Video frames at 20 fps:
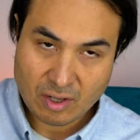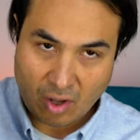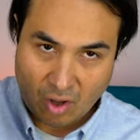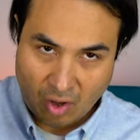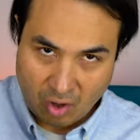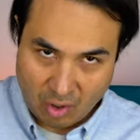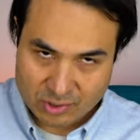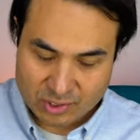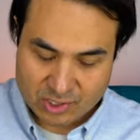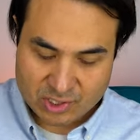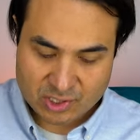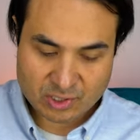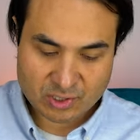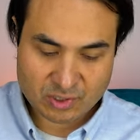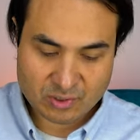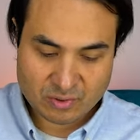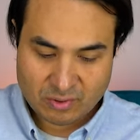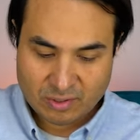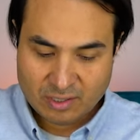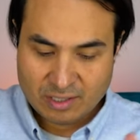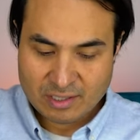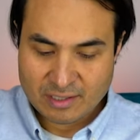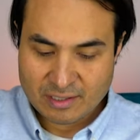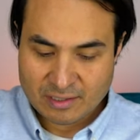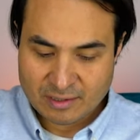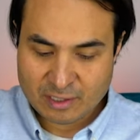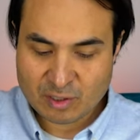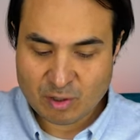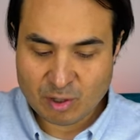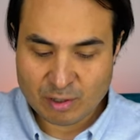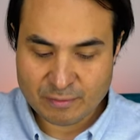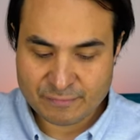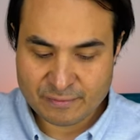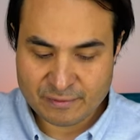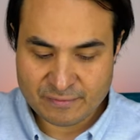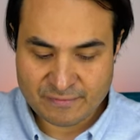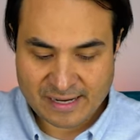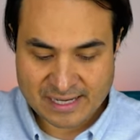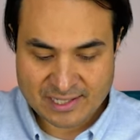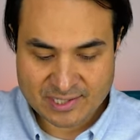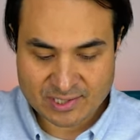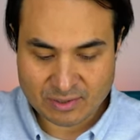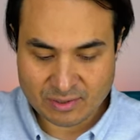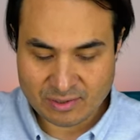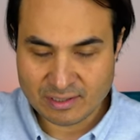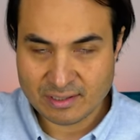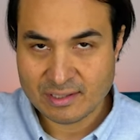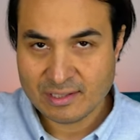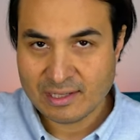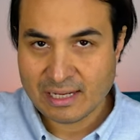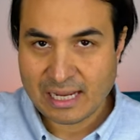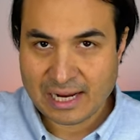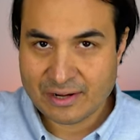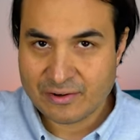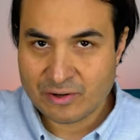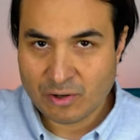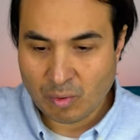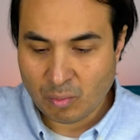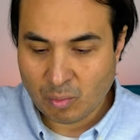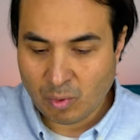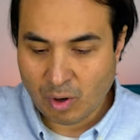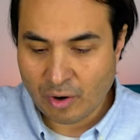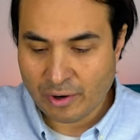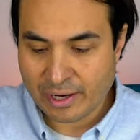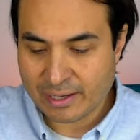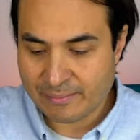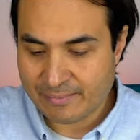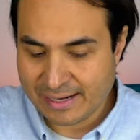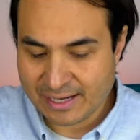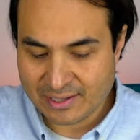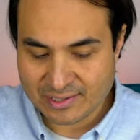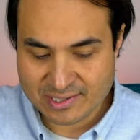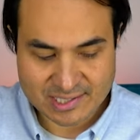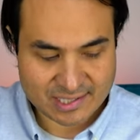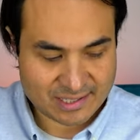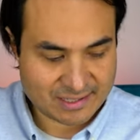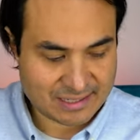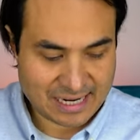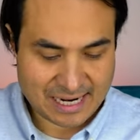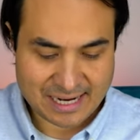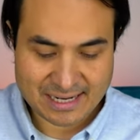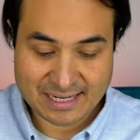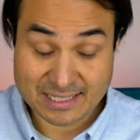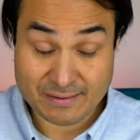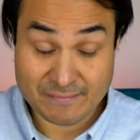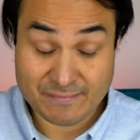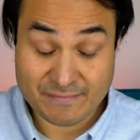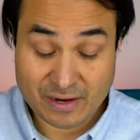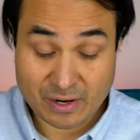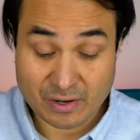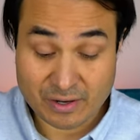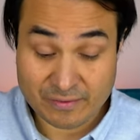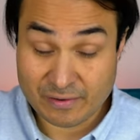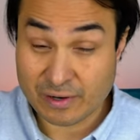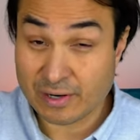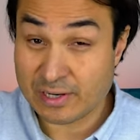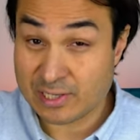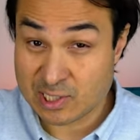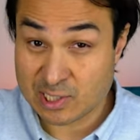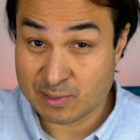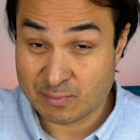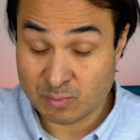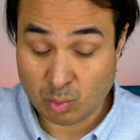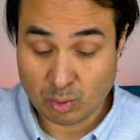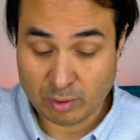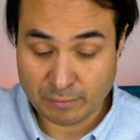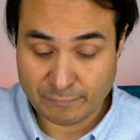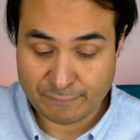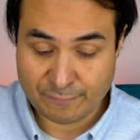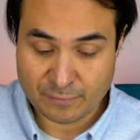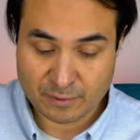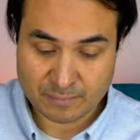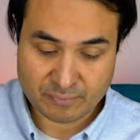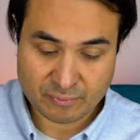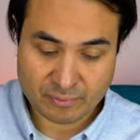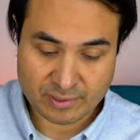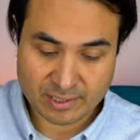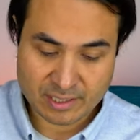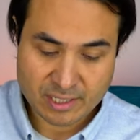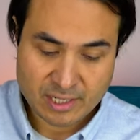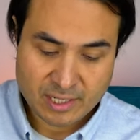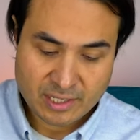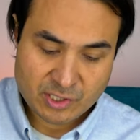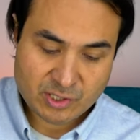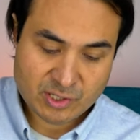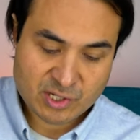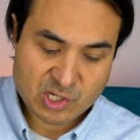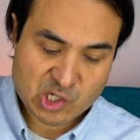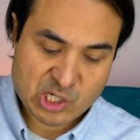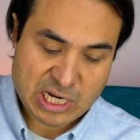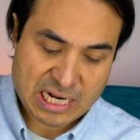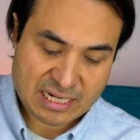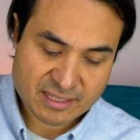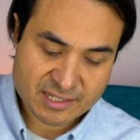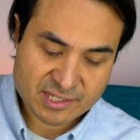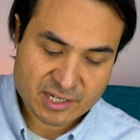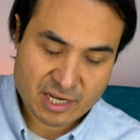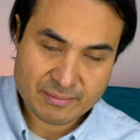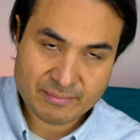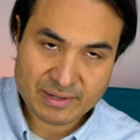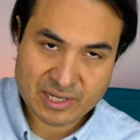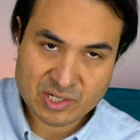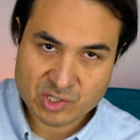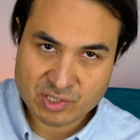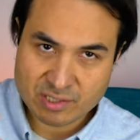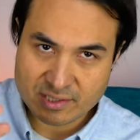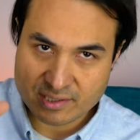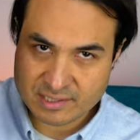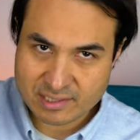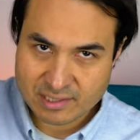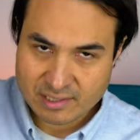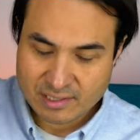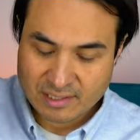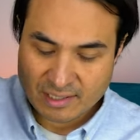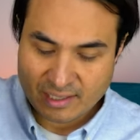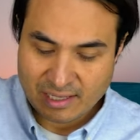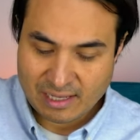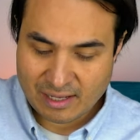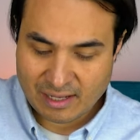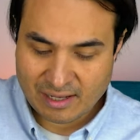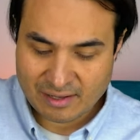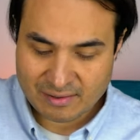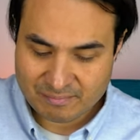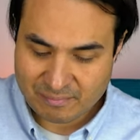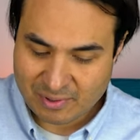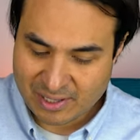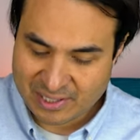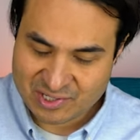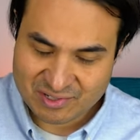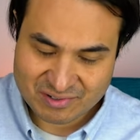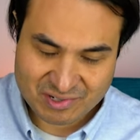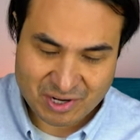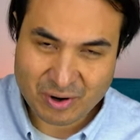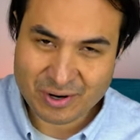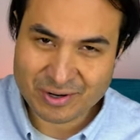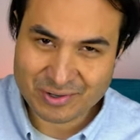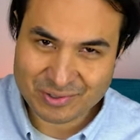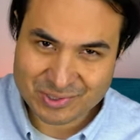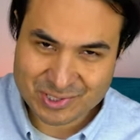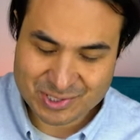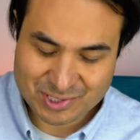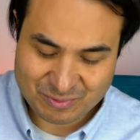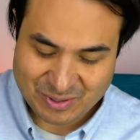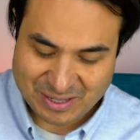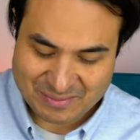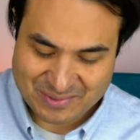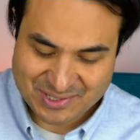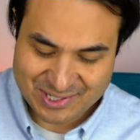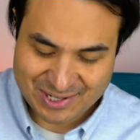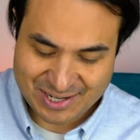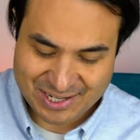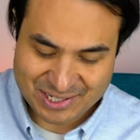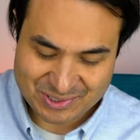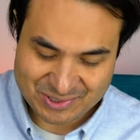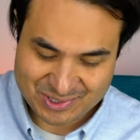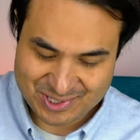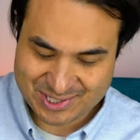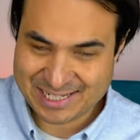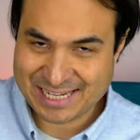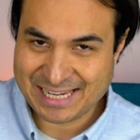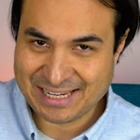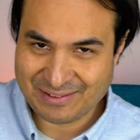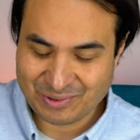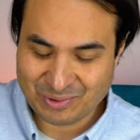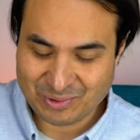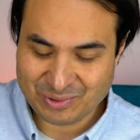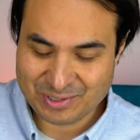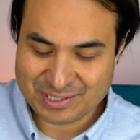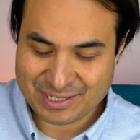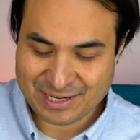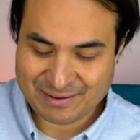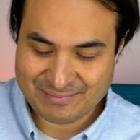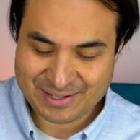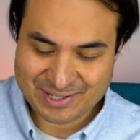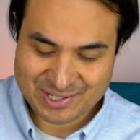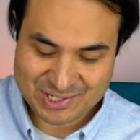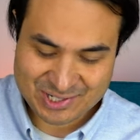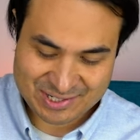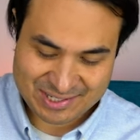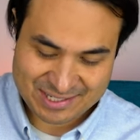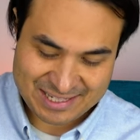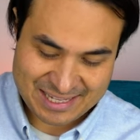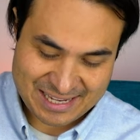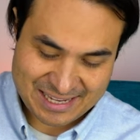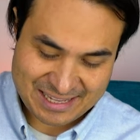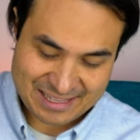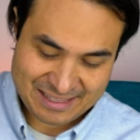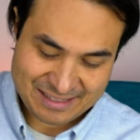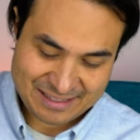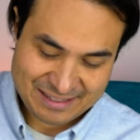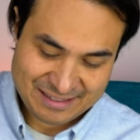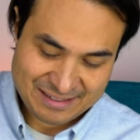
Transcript: onto the Gong Fu vessel and not worry about it. And it's a very, very small footprint. You can check the dimensions by going onto the website. You'll see all the dimensions there.